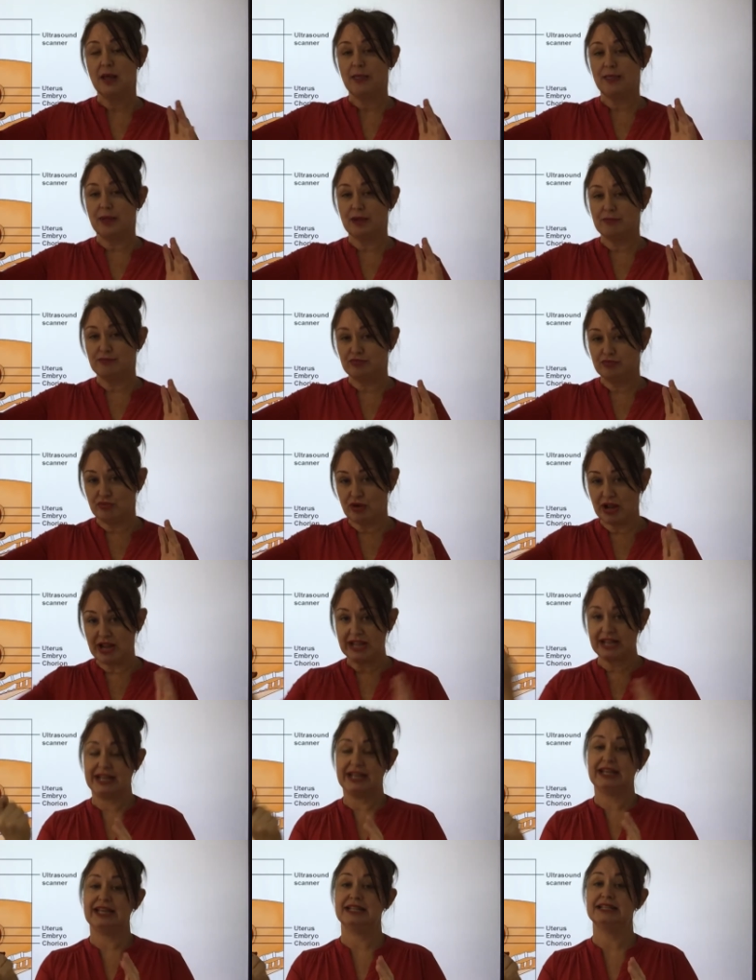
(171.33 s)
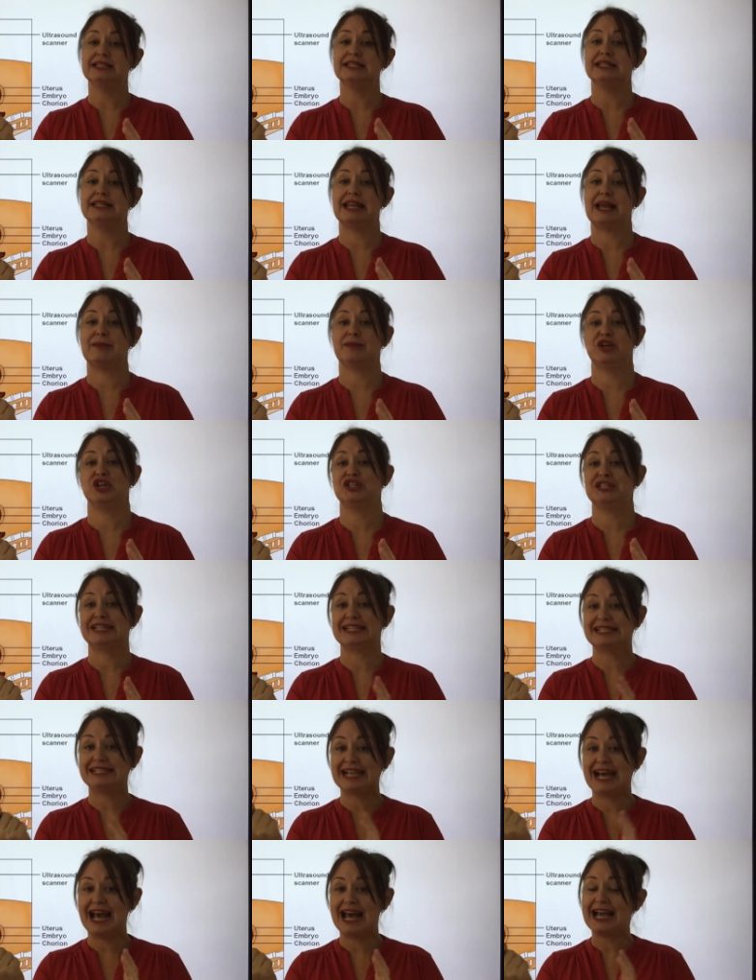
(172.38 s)
they're breaking into the amniotic
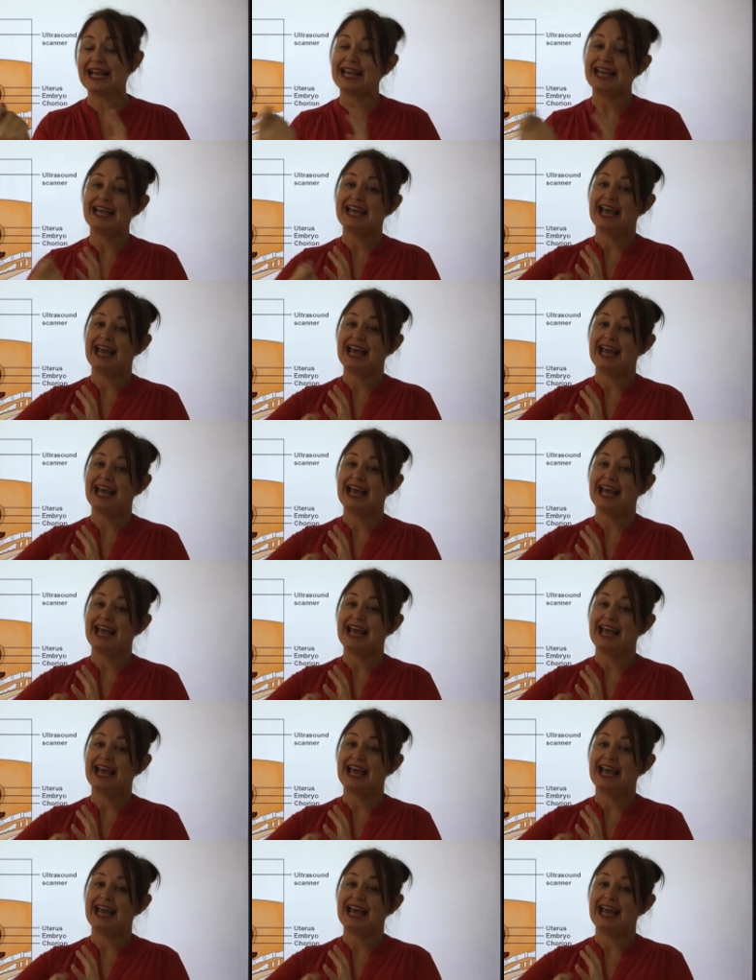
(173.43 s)
sac